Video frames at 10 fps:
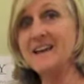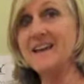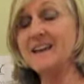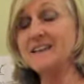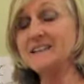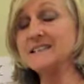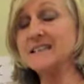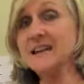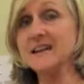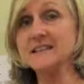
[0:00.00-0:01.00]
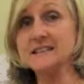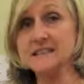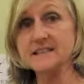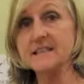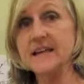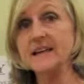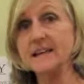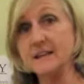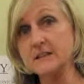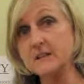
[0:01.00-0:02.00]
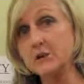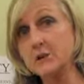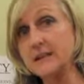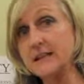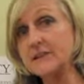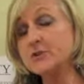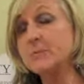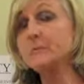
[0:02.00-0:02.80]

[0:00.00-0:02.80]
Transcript: and that I assist that in the classroom.